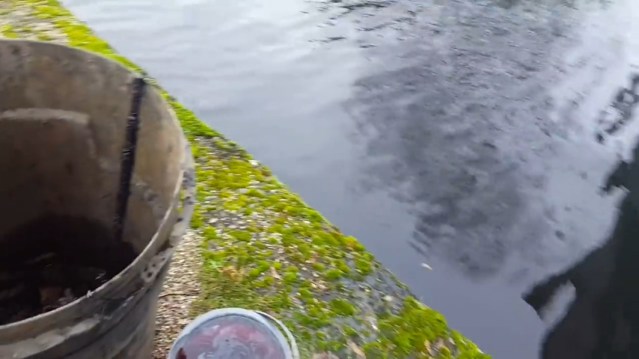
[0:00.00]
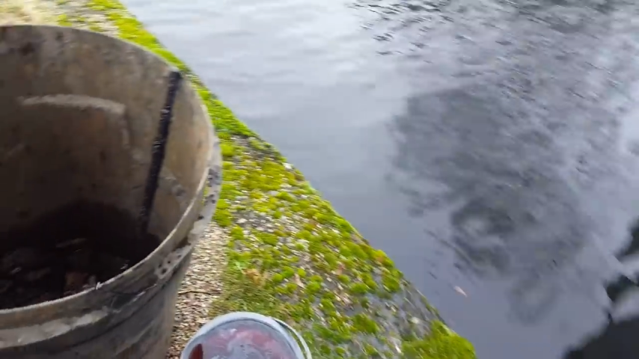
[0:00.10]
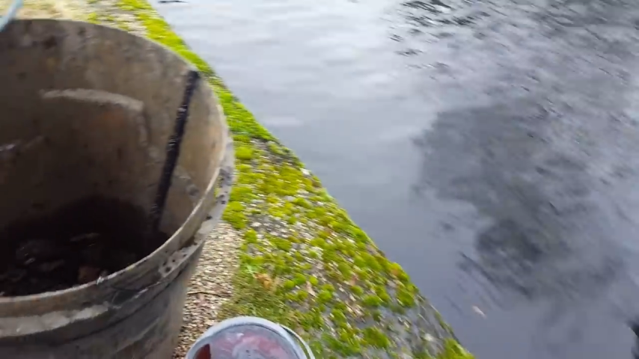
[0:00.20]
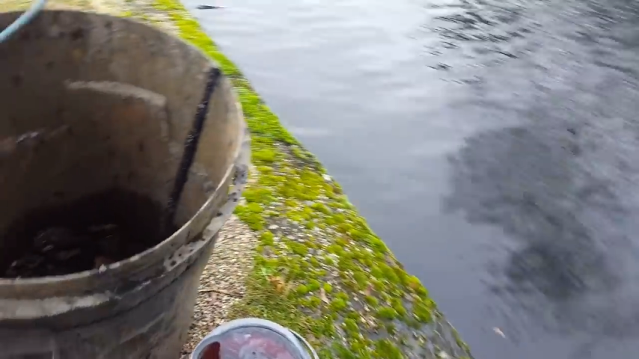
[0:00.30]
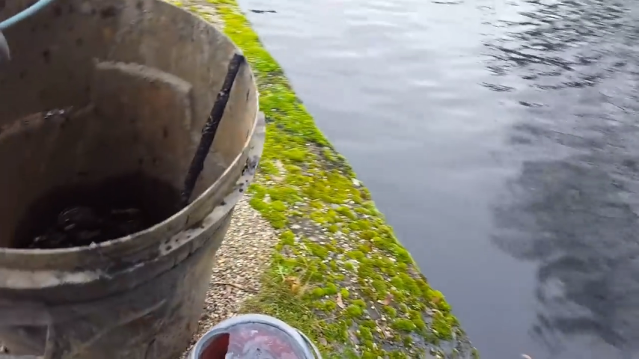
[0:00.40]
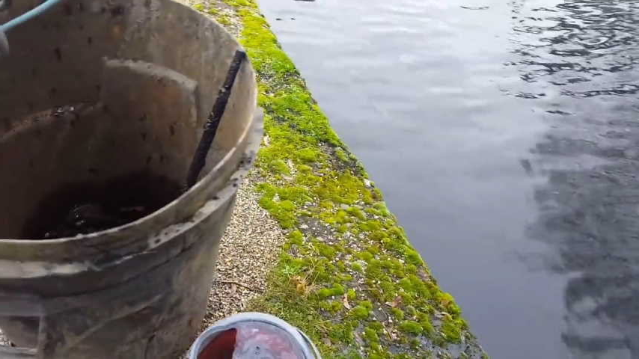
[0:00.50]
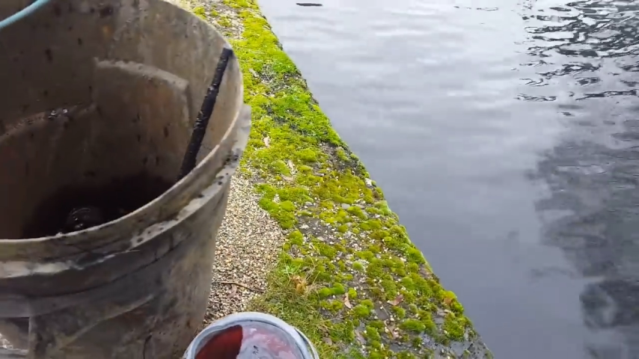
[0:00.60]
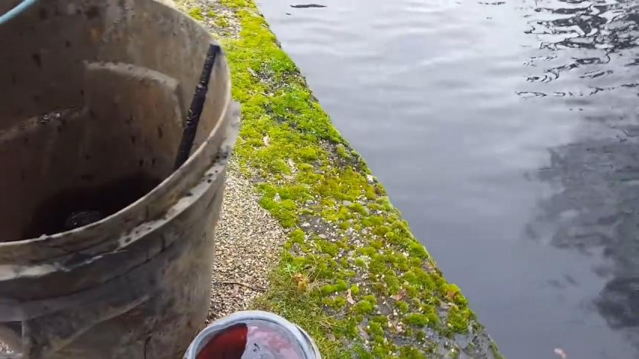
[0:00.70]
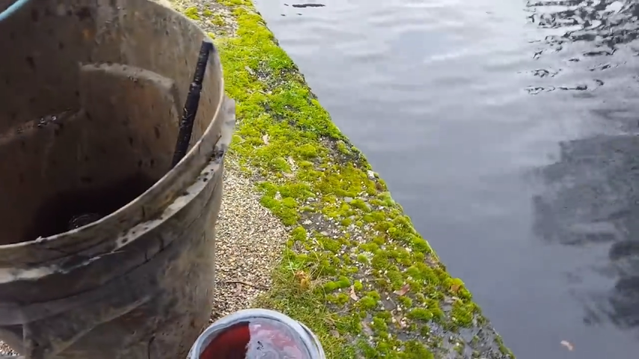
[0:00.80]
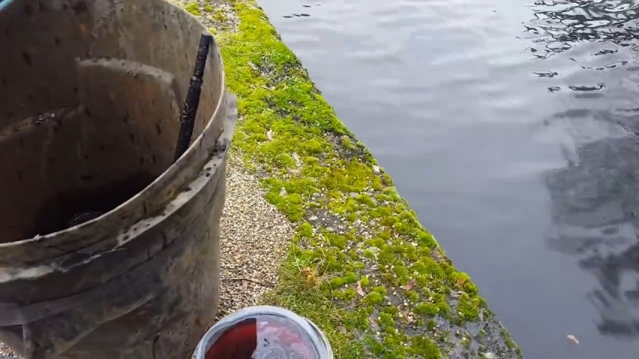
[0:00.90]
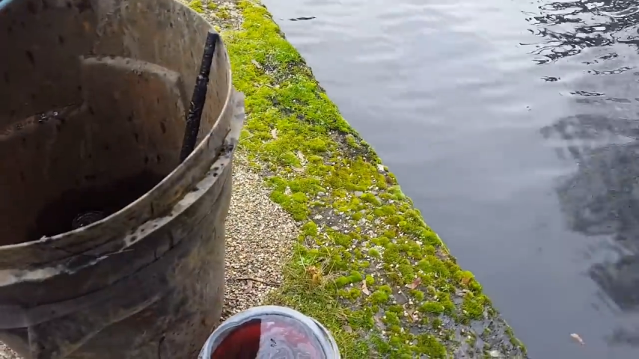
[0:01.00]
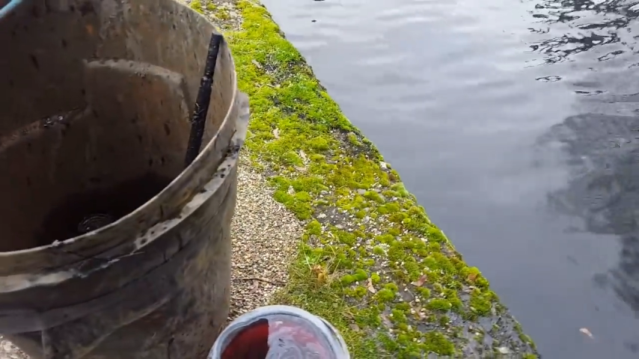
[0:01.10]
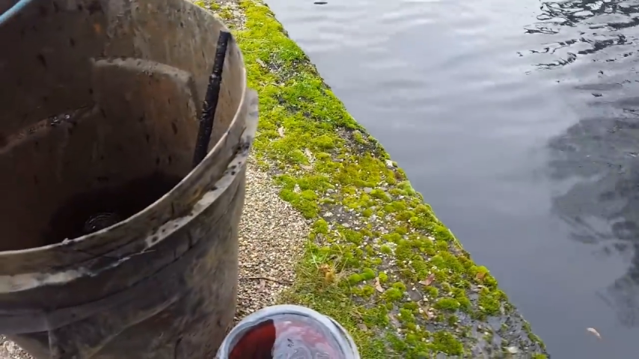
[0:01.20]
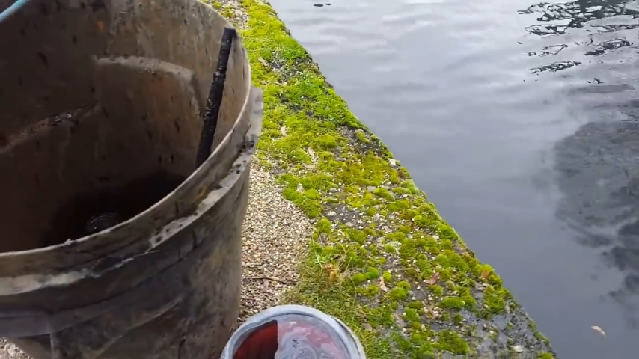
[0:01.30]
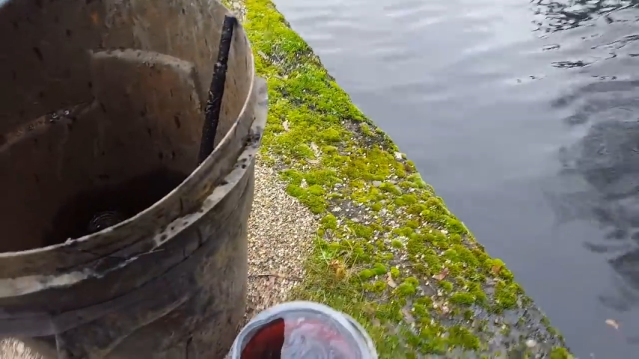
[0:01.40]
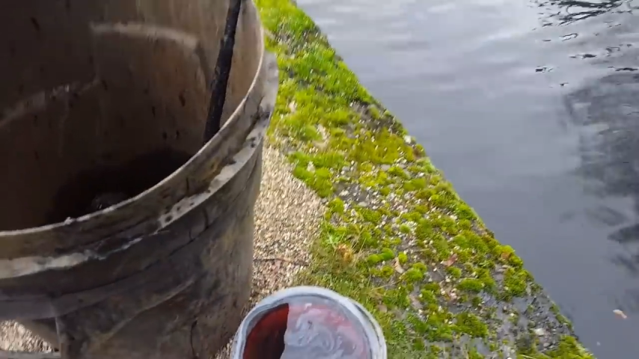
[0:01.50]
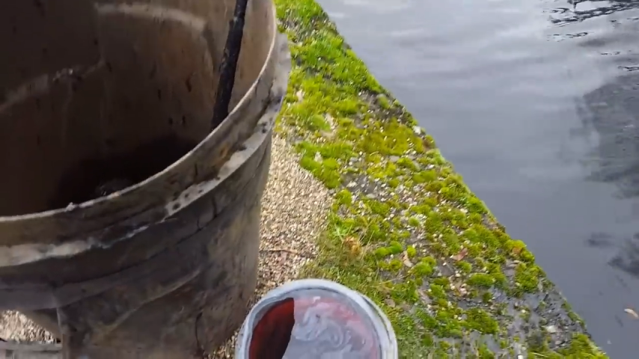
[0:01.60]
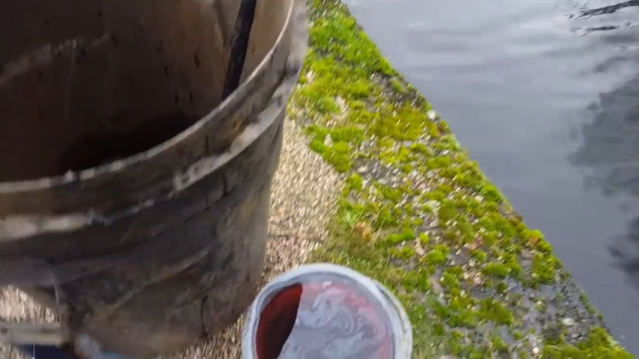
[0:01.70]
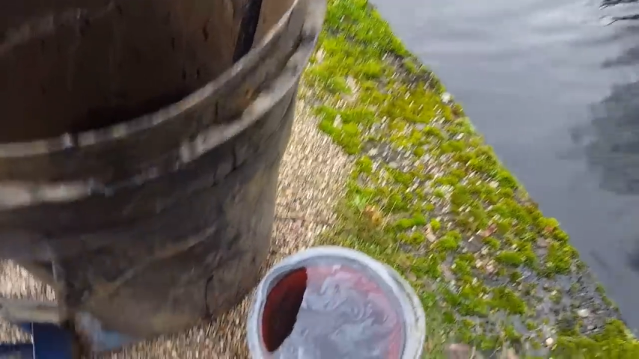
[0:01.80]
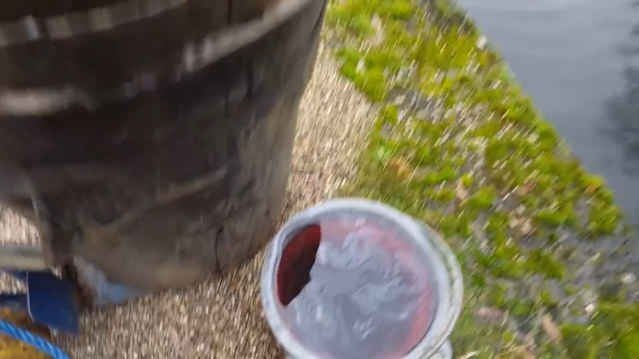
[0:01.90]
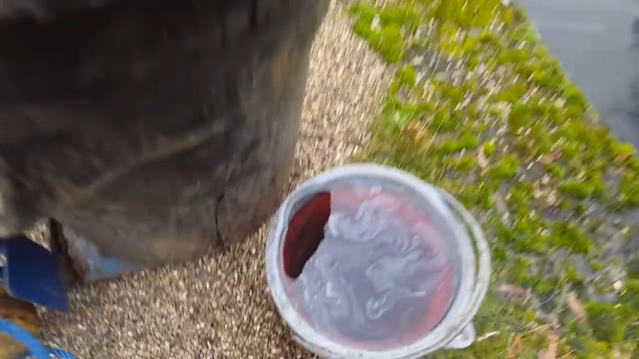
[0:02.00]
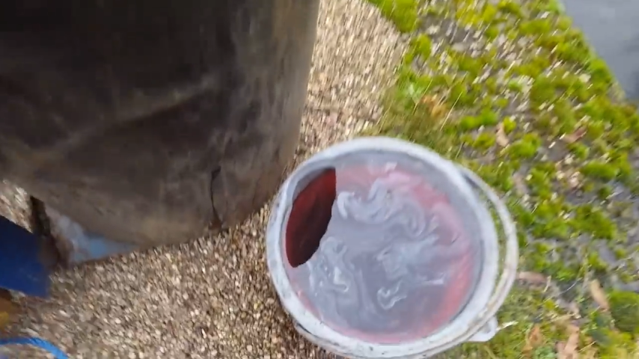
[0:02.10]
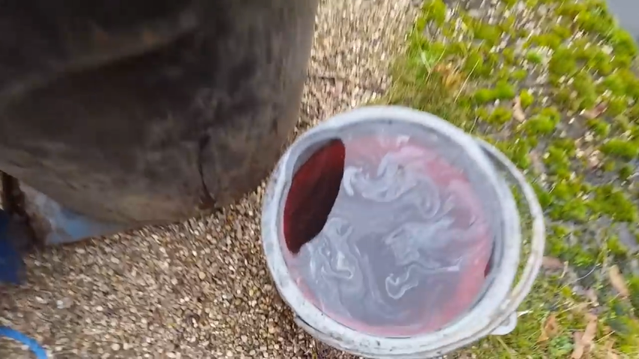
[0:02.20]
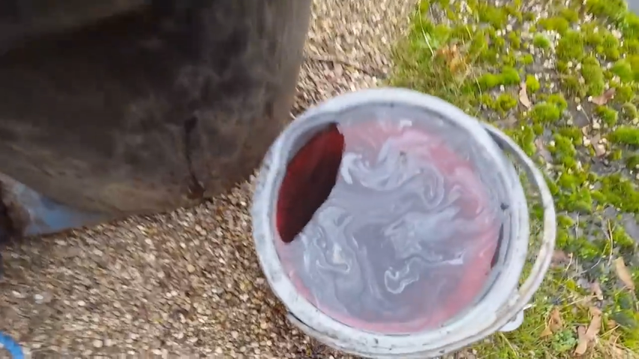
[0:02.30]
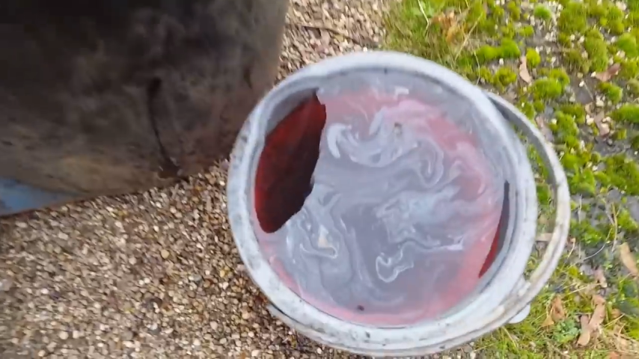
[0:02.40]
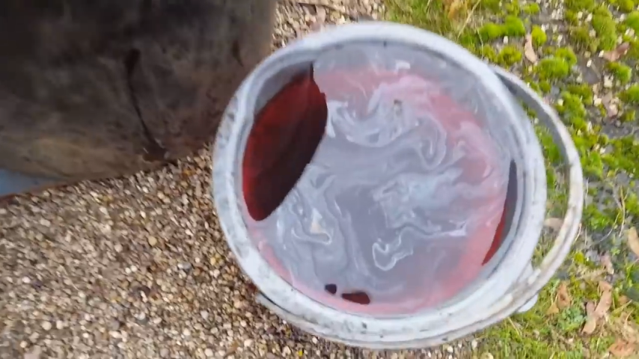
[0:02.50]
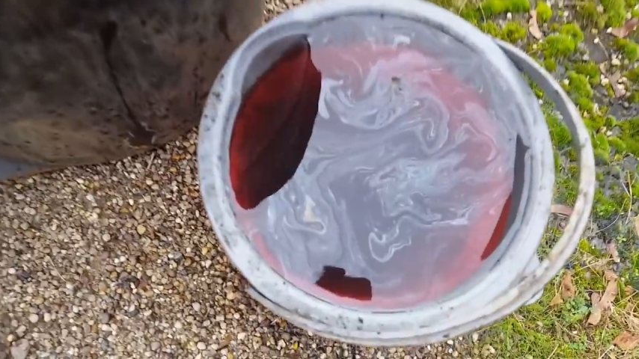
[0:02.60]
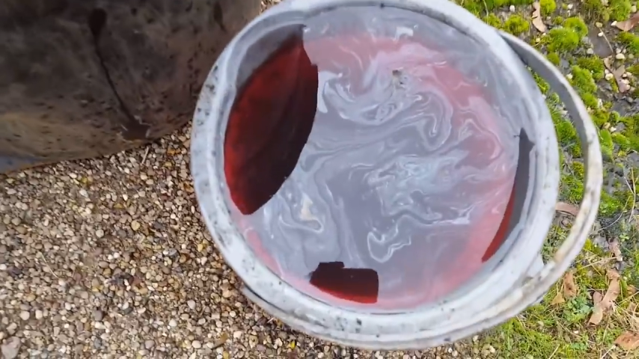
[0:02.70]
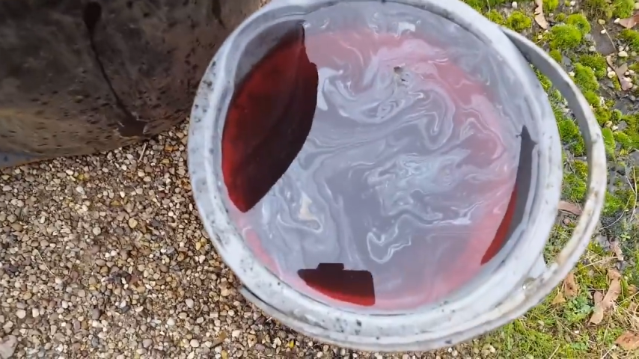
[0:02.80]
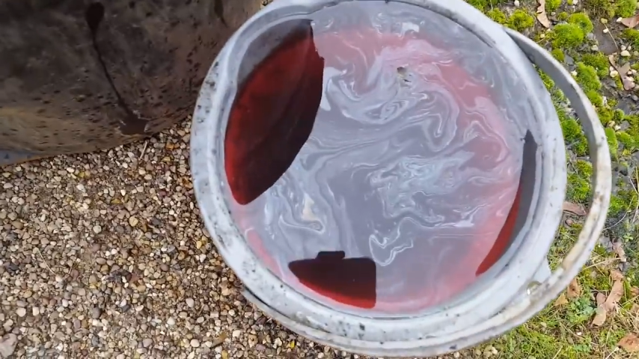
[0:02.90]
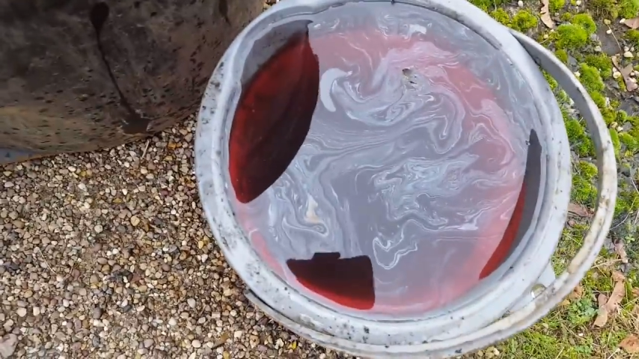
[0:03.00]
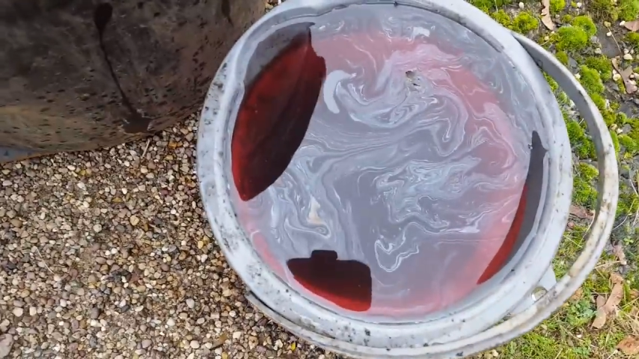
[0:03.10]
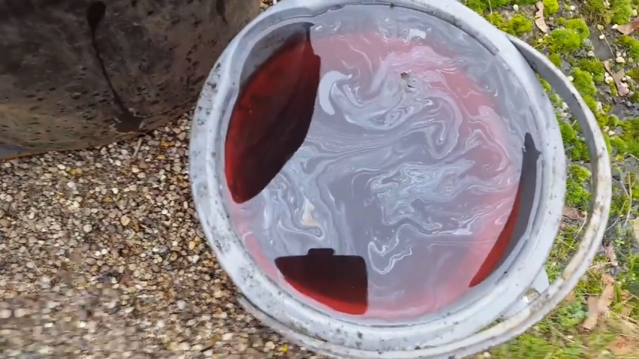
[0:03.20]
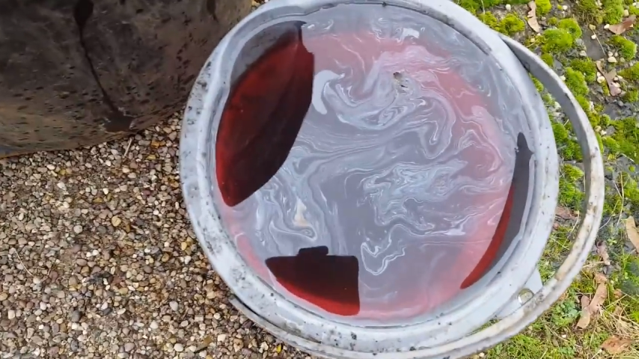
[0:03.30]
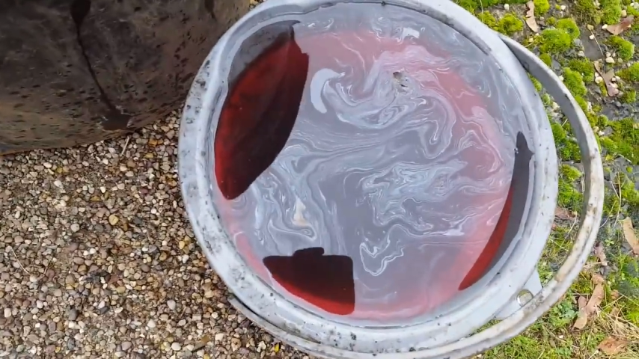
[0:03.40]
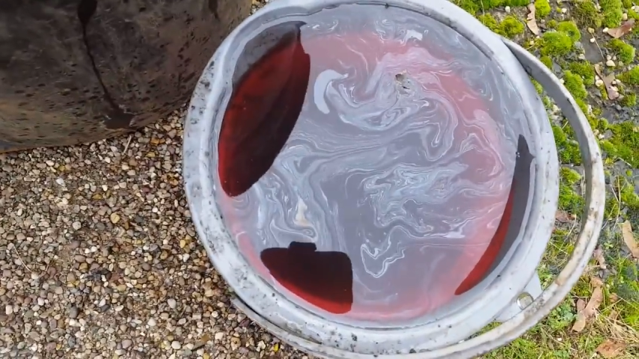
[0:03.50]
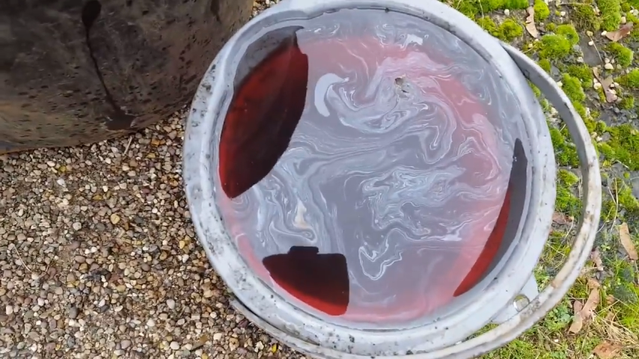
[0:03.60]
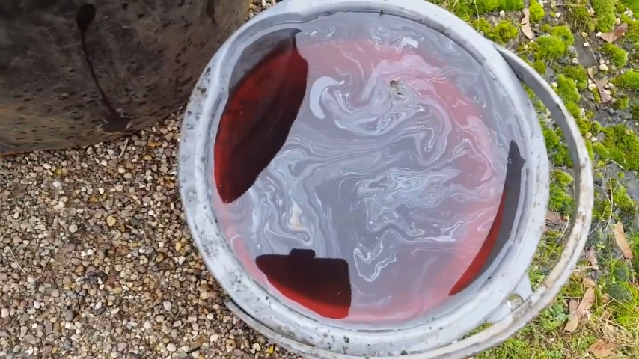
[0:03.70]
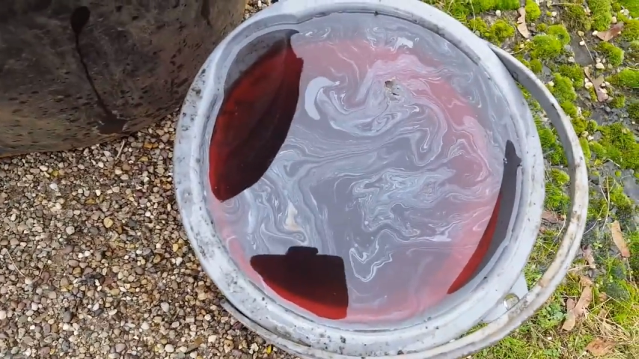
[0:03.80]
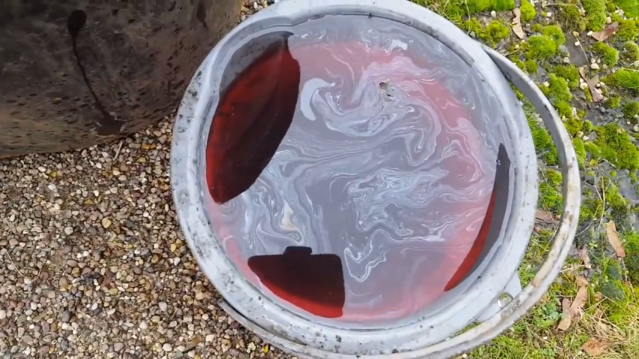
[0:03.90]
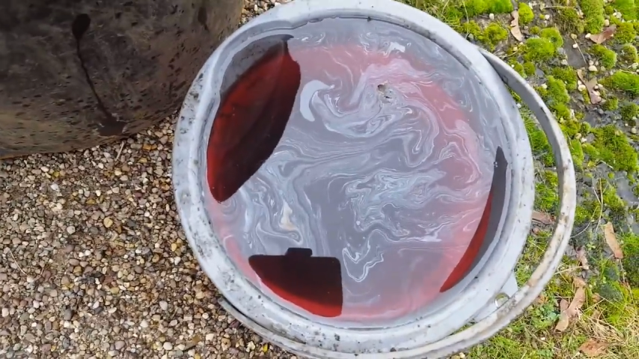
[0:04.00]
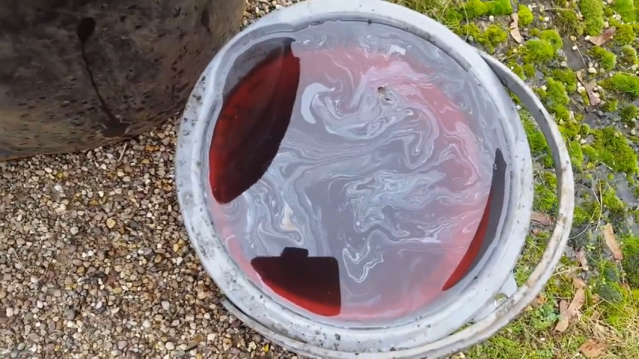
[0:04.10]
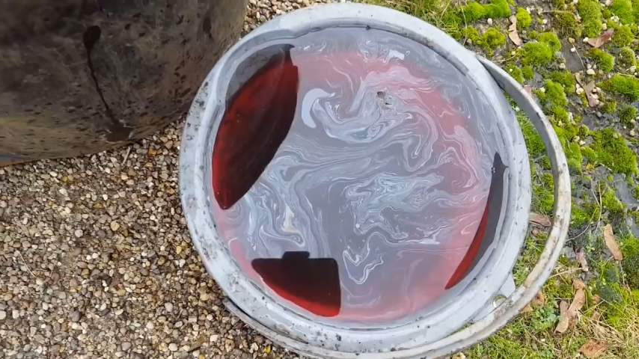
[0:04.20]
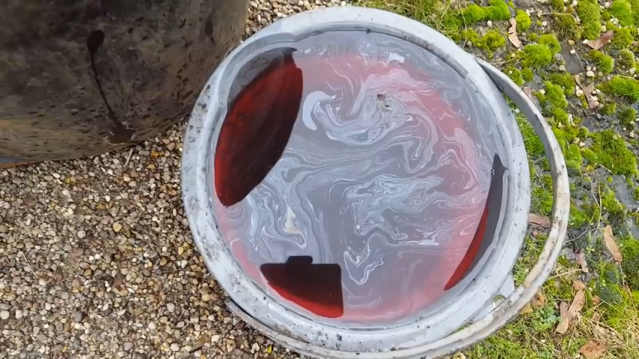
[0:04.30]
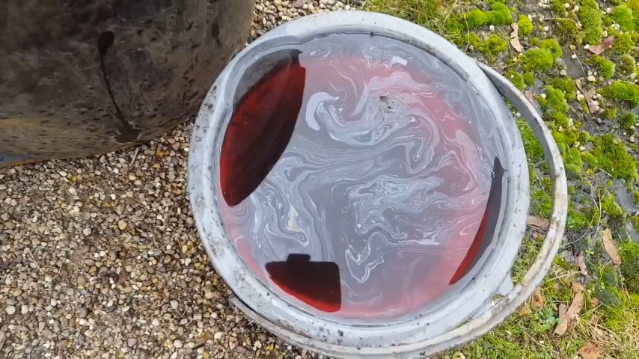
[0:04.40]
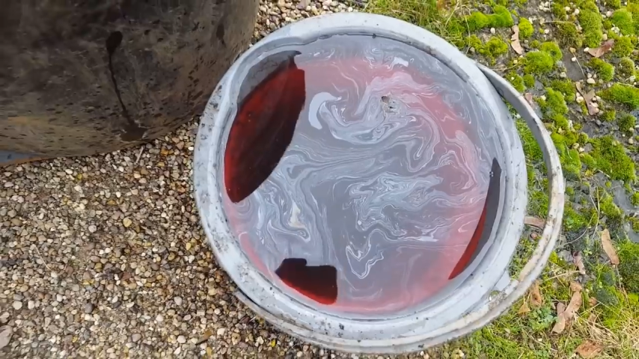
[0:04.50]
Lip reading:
[unreadable: no face in view]